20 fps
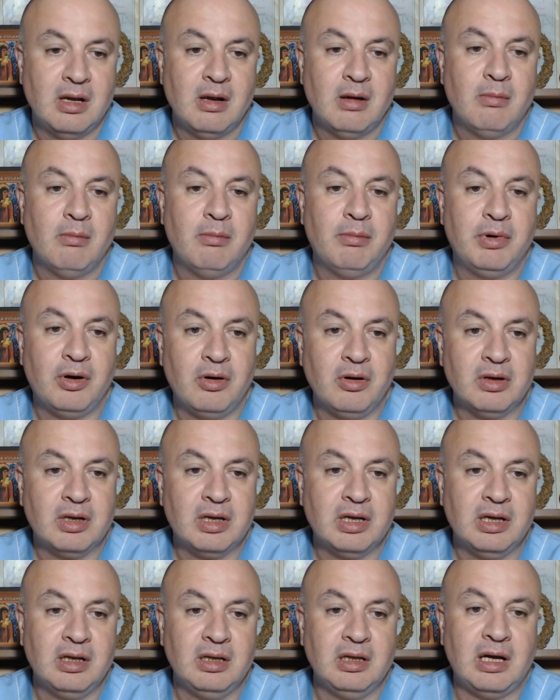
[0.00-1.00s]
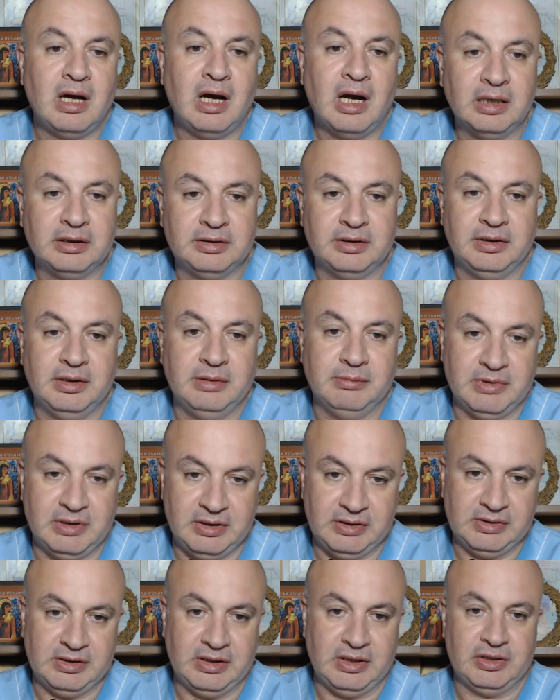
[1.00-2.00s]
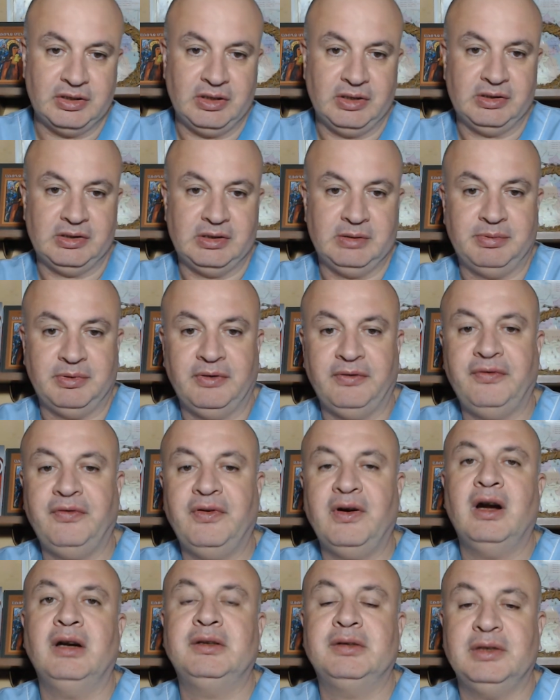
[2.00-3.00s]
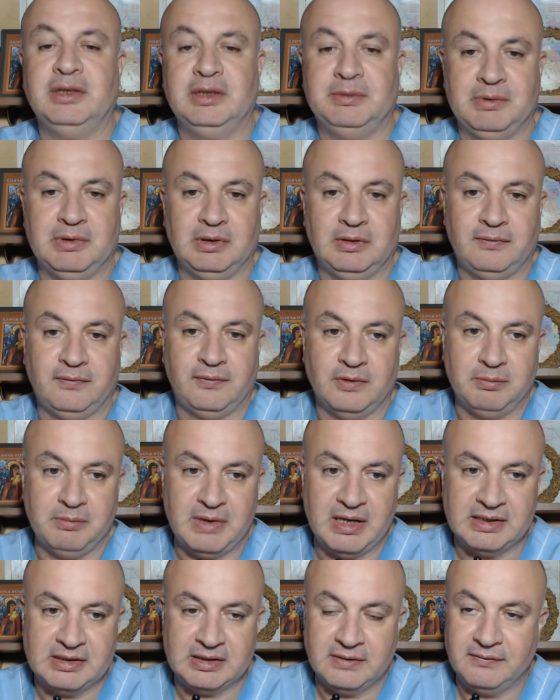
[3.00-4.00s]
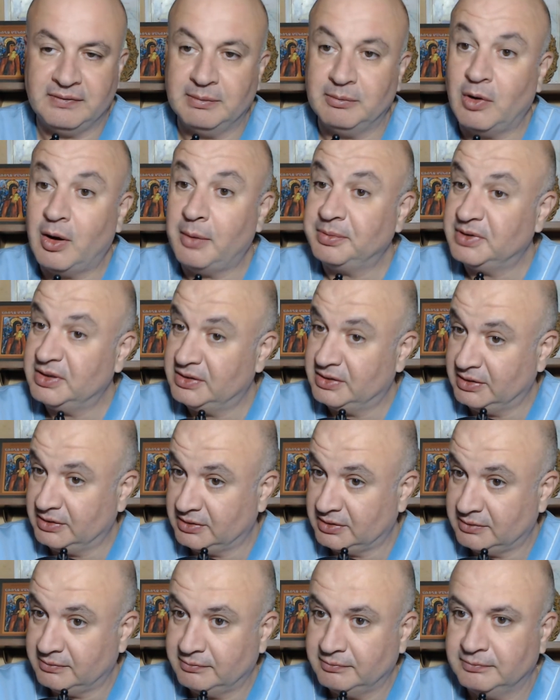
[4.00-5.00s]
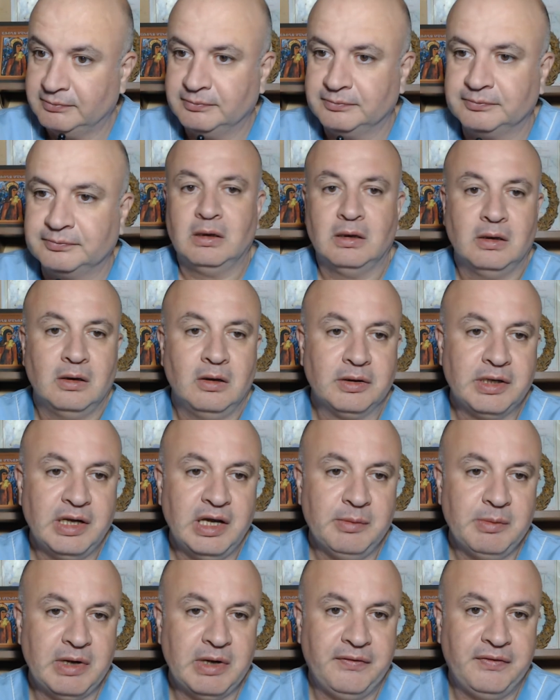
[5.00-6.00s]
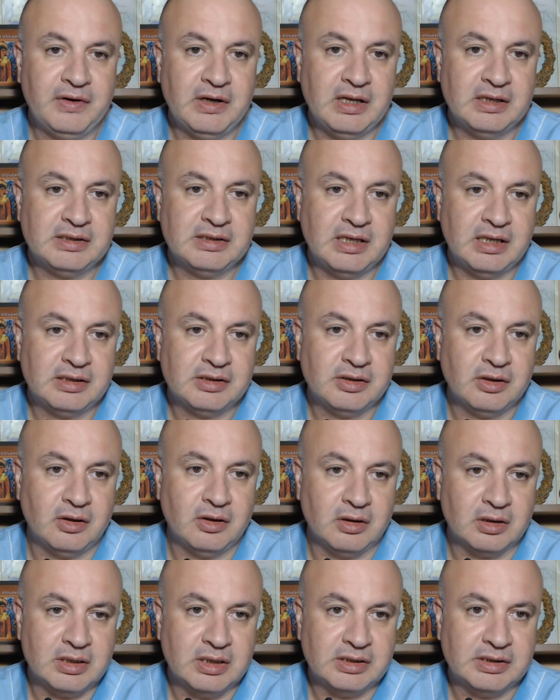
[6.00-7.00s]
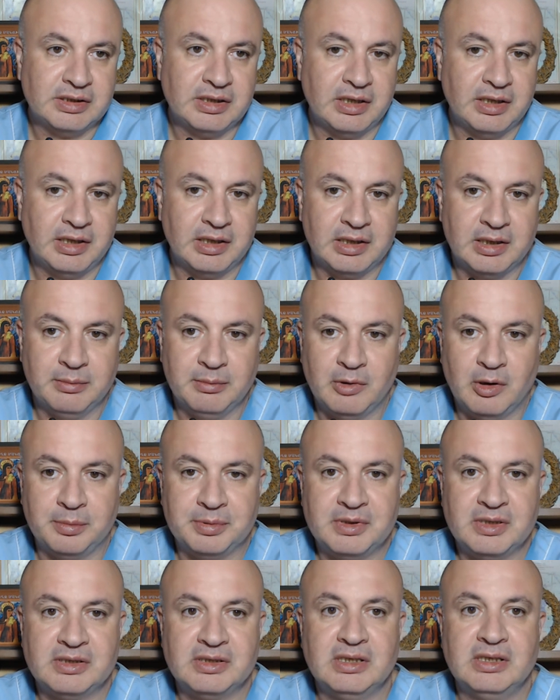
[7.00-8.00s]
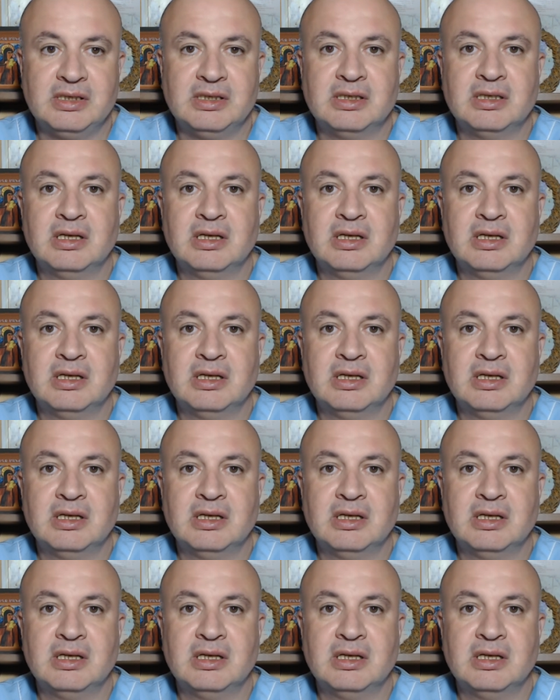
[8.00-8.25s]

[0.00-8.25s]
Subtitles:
Bronchial artery embolization is the preferred treatment for massive hemoptysis. Okay, my friends, that's all concerning hemoptysis.